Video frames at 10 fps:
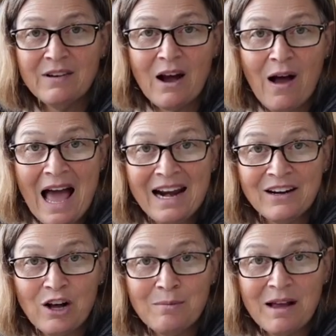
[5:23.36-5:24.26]
now
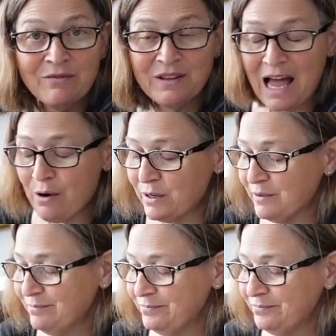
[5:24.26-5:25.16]
added all my
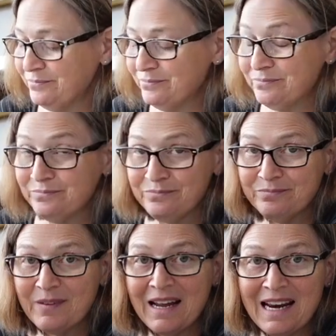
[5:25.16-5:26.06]
flour.
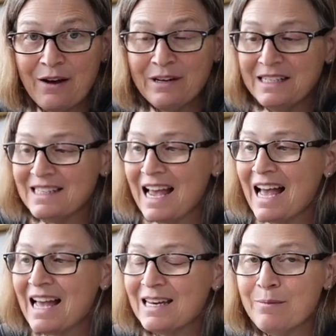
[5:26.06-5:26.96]
I now need to
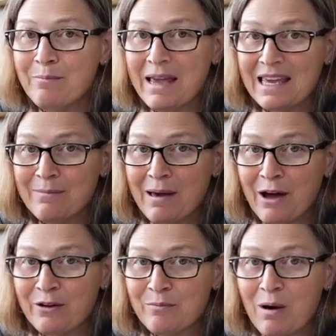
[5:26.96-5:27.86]
add baking
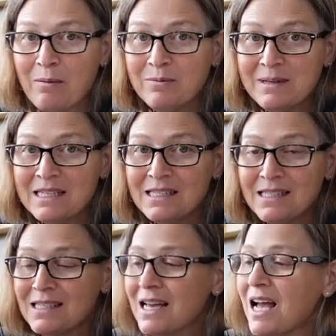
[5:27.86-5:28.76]
powder. The problem is